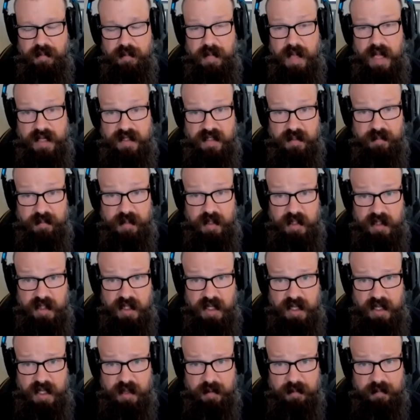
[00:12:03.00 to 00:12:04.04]

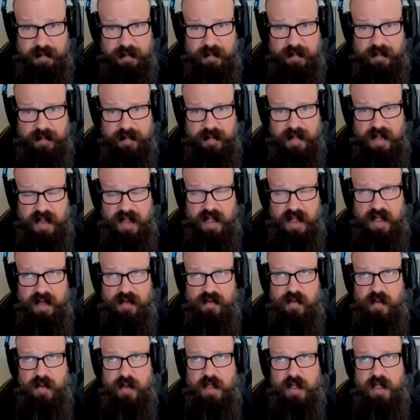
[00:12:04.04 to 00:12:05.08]
possibility.
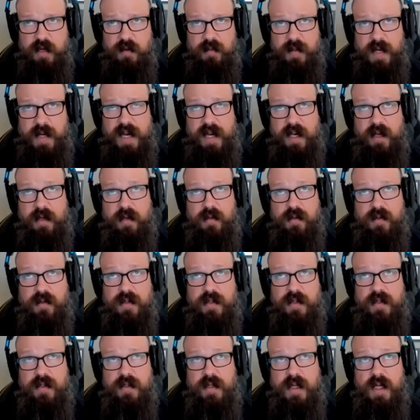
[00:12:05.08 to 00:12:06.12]
It's really
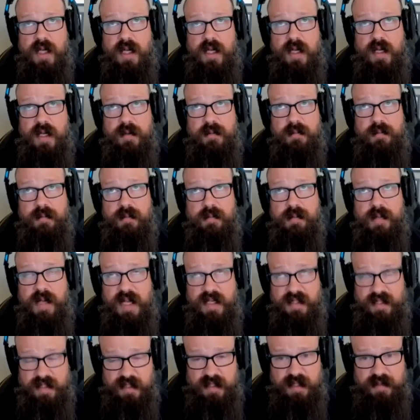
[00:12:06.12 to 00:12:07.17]
around
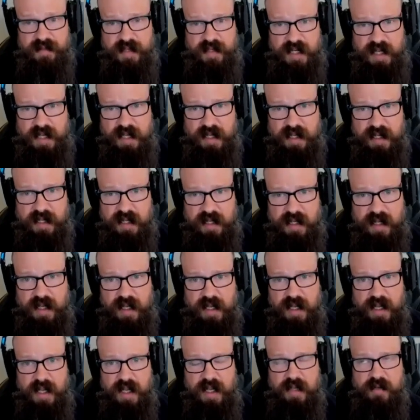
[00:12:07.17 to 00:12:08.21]
positivity.
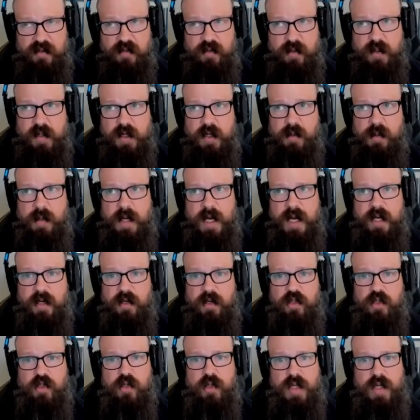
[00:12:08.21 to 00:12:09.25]
It's really
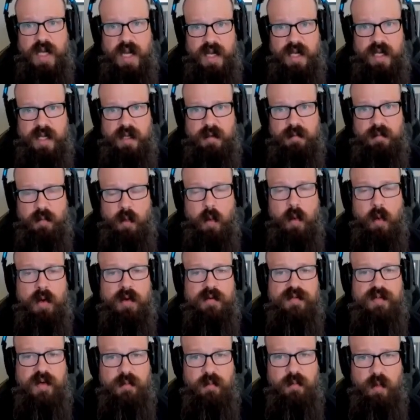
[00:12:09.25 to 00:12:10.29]
around creating more
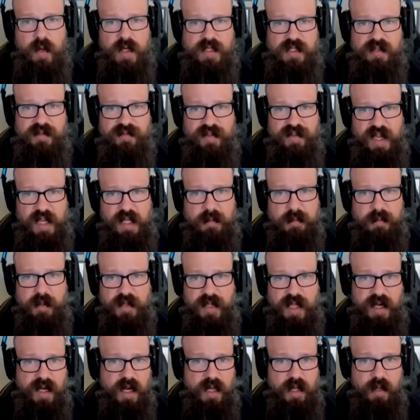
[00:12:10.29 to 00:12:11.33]
from what's available
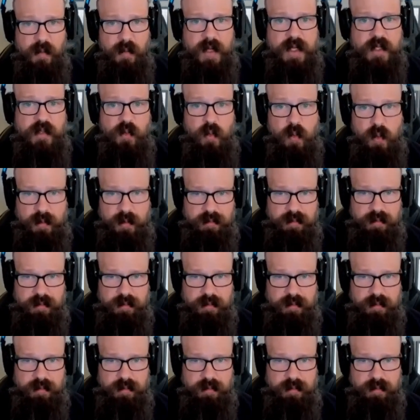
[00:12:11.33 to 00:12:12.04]
than otherwise would